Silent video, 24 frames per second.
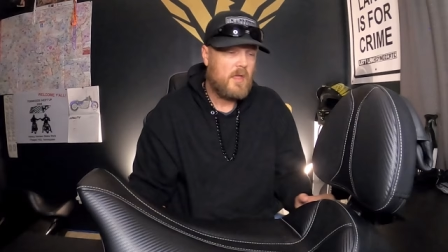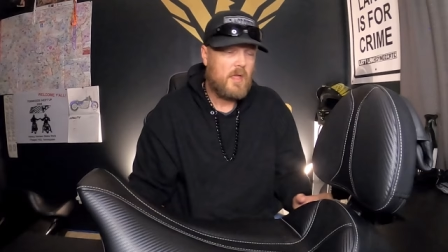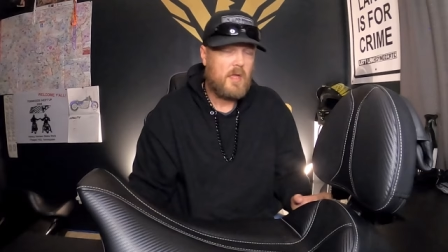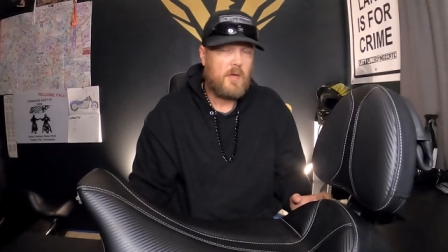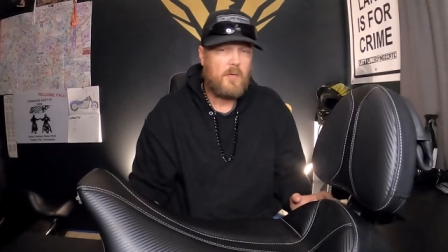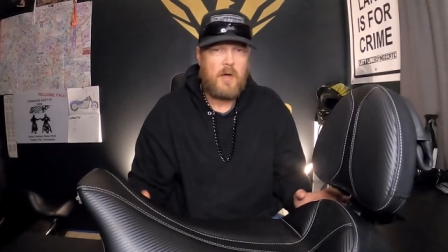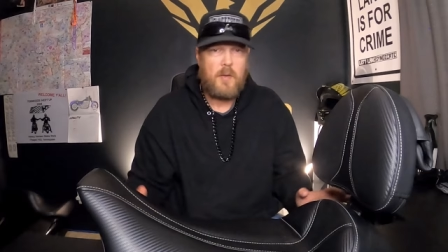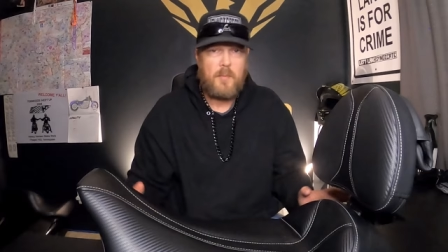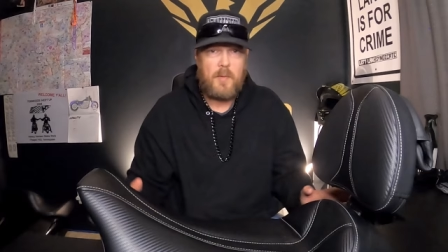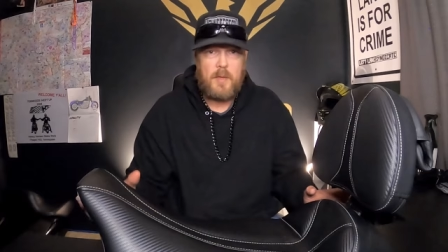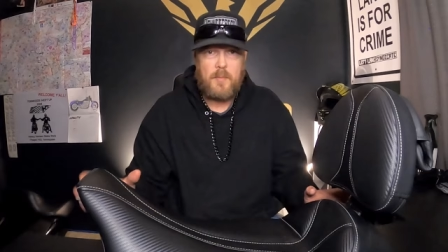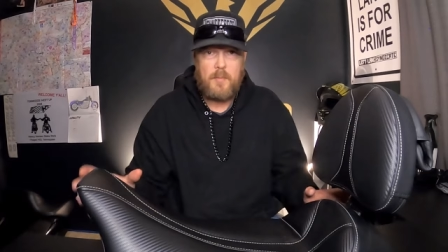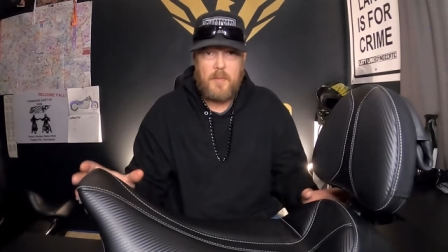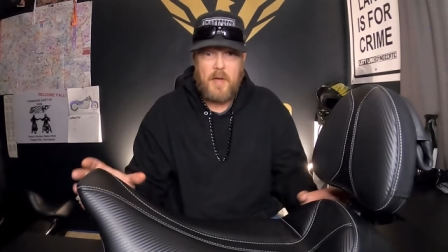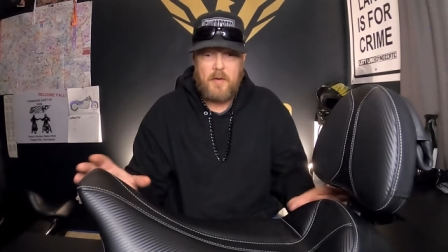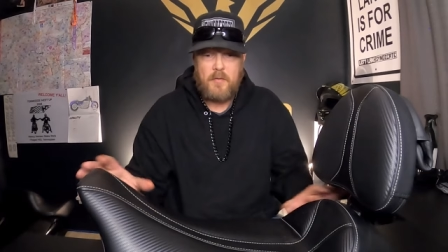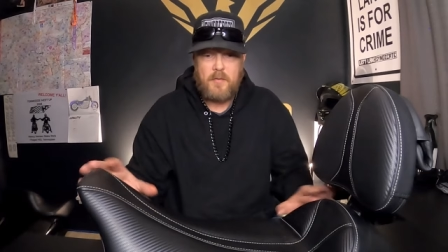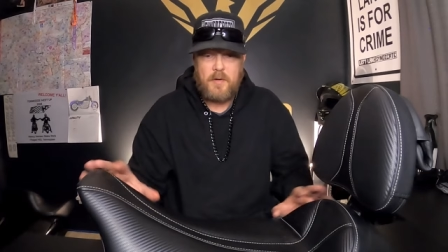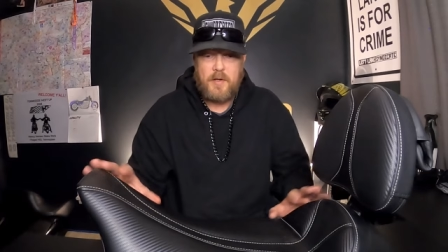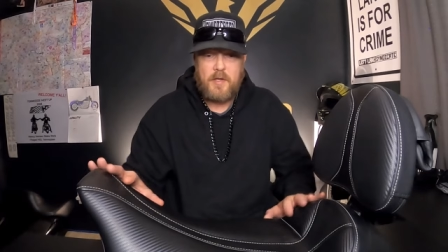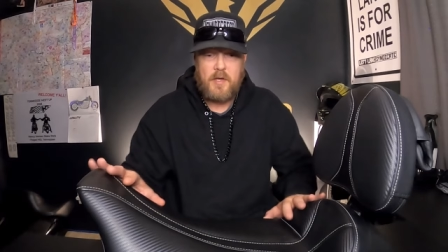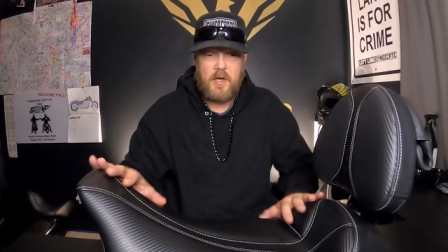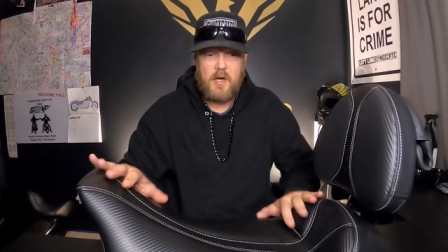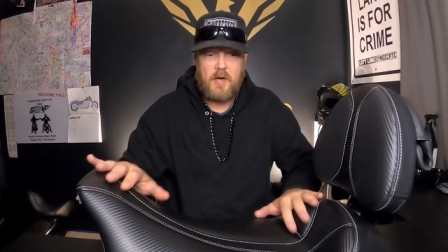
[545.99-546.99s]
And when I mean by
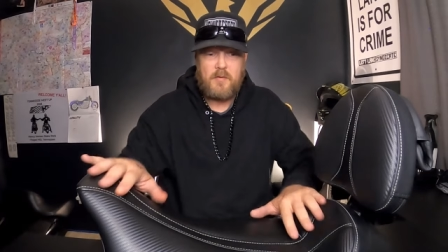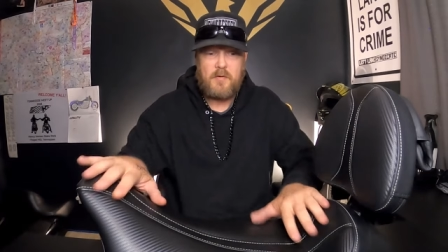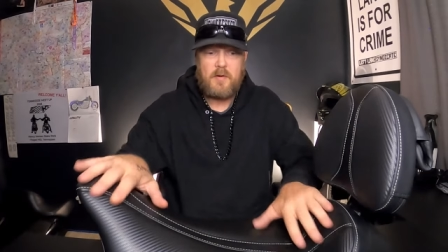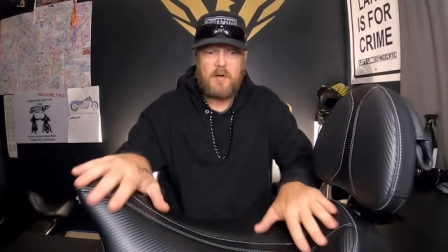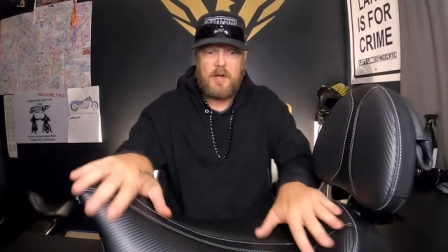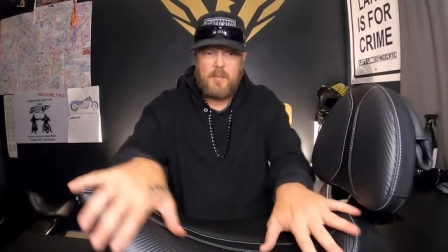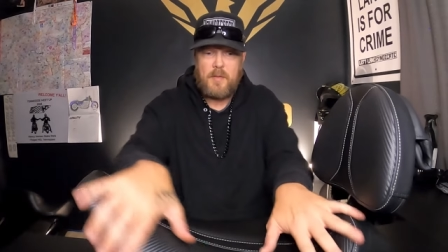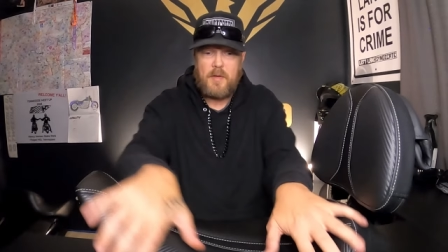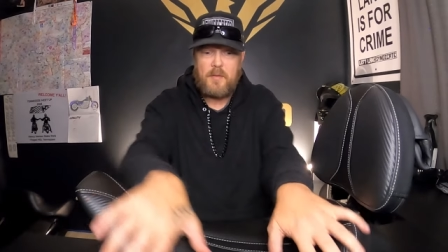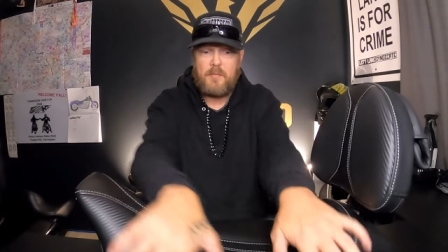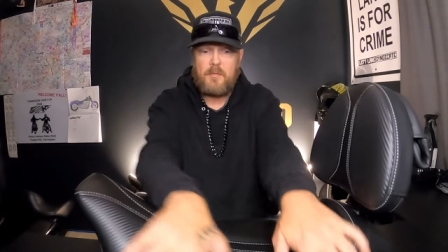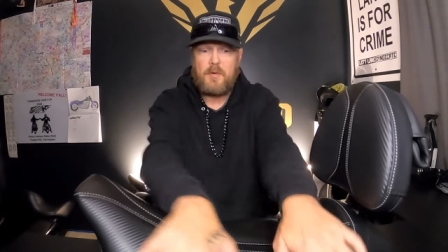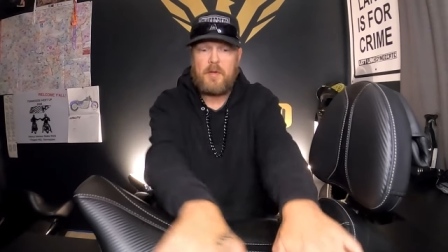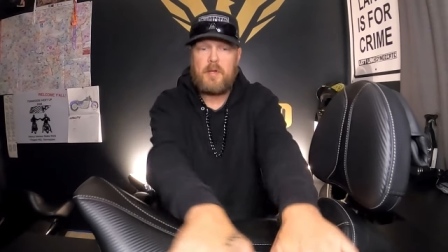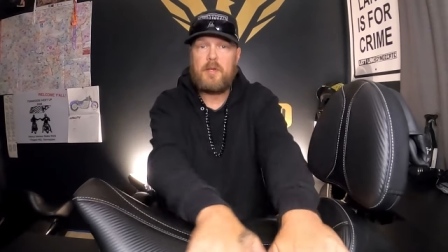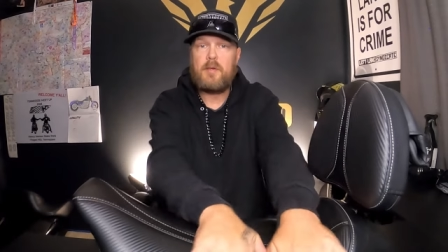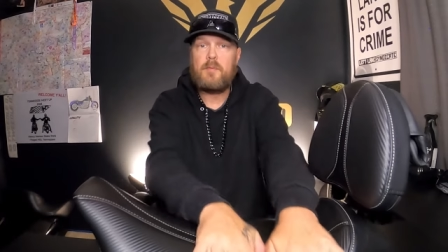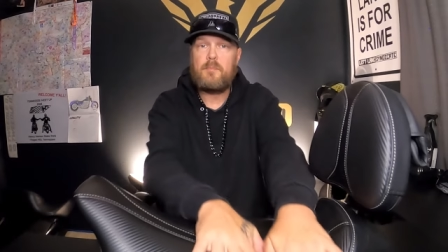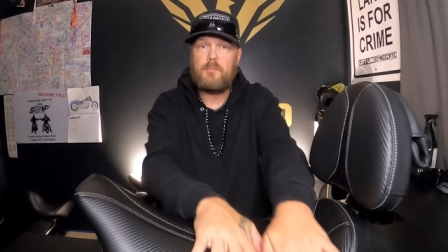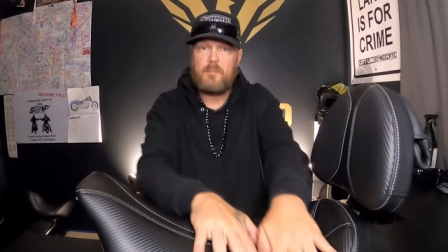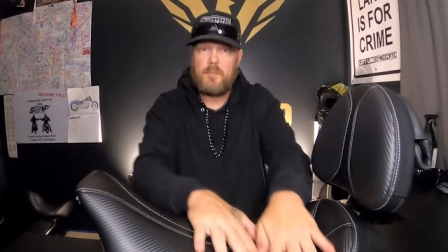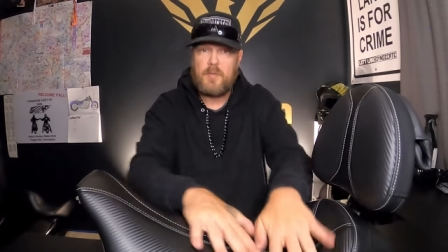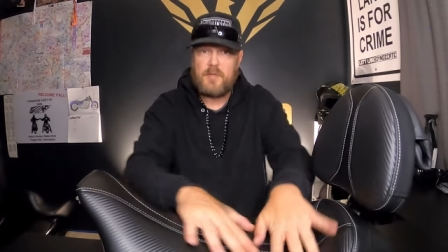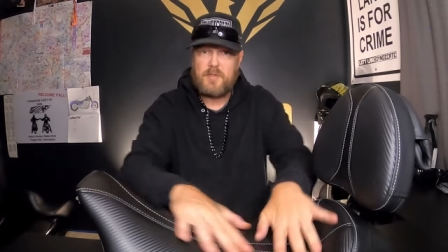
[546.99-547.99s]
recovering, I mean
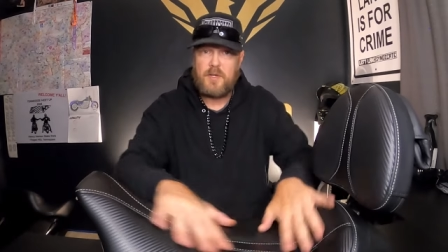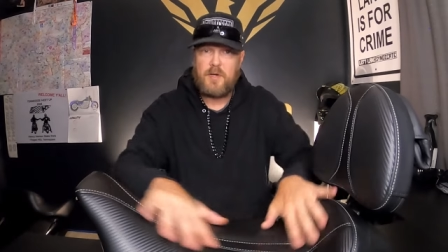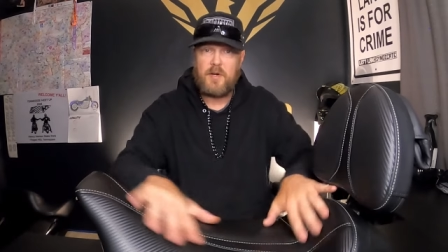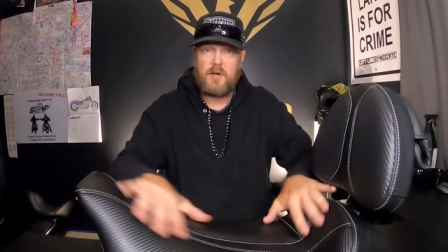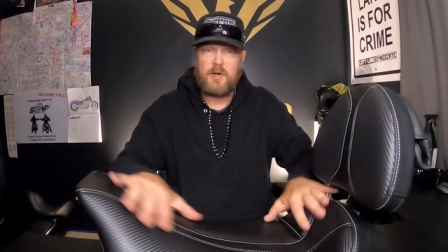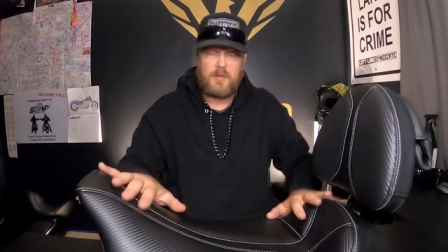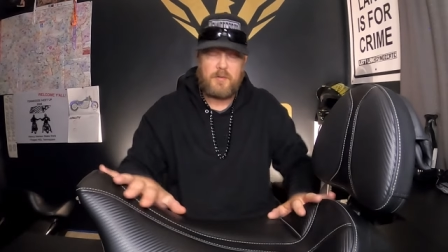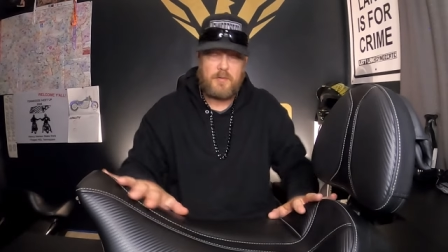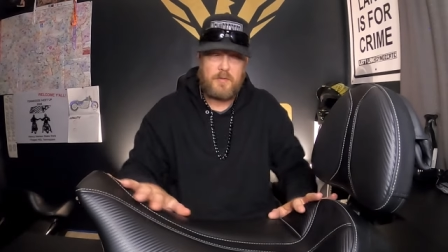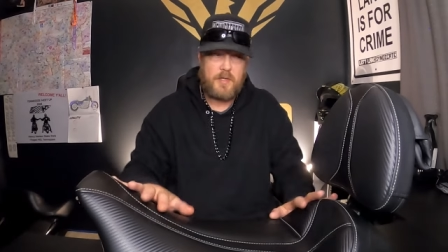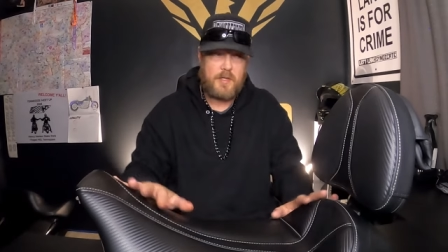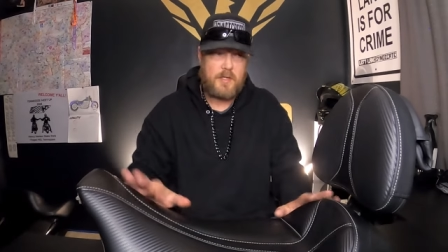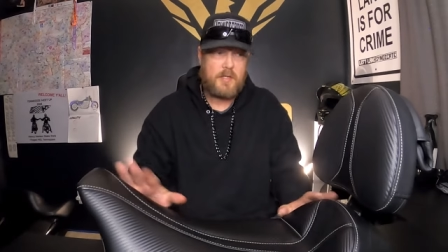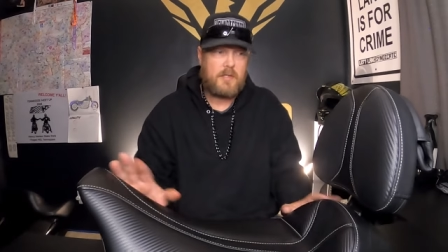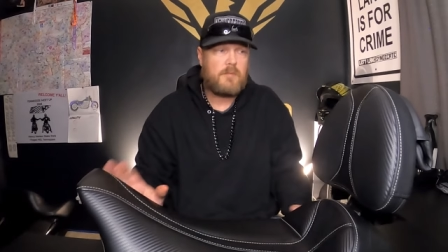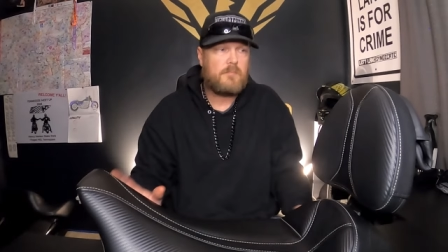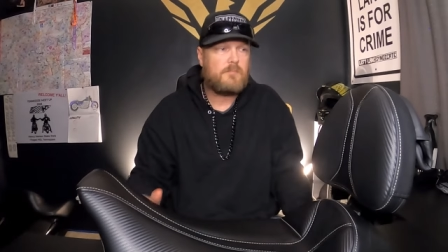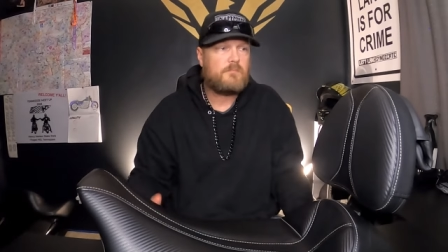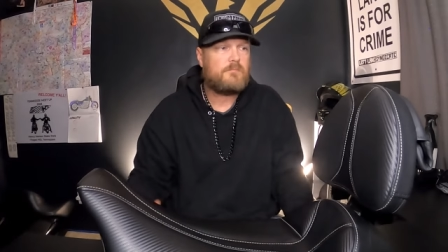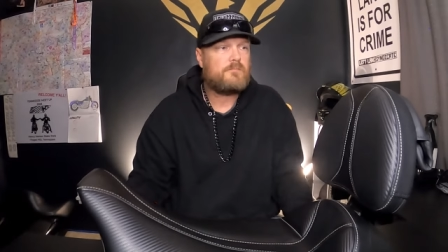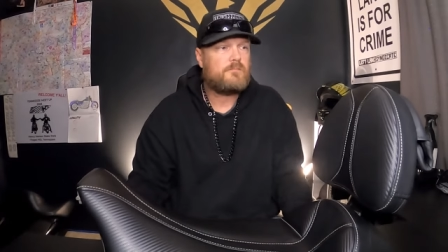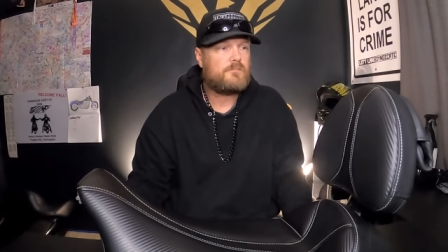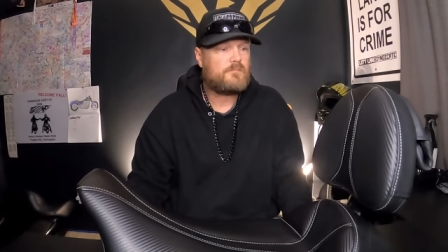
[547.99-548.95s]
rematerialing it.